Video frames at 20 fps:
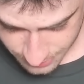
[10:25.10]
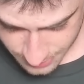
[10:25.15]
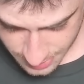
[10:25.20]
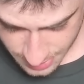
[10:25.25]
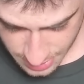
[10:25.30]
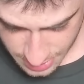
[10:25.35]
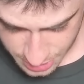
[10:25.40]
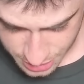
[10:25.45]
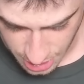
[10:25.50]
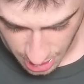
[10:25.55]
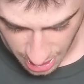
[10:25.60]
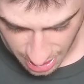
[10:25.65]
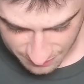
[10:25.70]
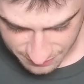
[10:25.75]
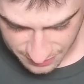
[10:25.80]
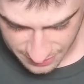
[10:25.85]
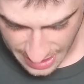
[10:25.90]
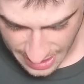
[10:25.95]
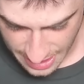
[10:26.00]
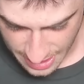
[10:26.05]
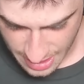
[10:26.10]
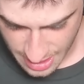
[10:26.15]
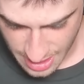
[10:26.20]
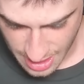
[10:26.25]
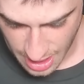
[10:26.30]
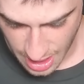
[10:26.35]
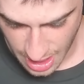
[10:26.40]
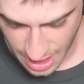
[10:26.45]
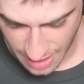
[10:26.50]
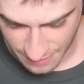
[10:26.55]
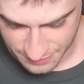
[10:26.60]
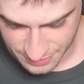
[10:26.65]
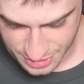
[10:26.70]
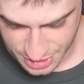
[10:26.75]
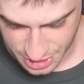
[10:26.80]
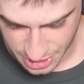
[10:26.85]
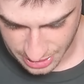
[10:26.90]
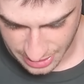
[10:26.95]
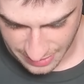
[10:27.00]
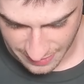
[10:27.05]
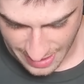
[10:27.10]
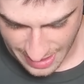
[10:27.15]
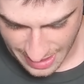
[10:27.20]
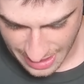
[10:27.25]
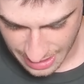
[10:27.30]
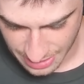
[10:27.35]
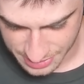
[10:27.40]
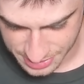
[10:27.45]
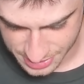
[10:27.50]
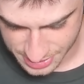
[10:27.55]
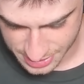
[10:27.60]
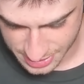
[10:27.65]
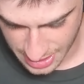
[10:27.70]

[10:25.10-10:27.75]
So after that, after chilling at their house,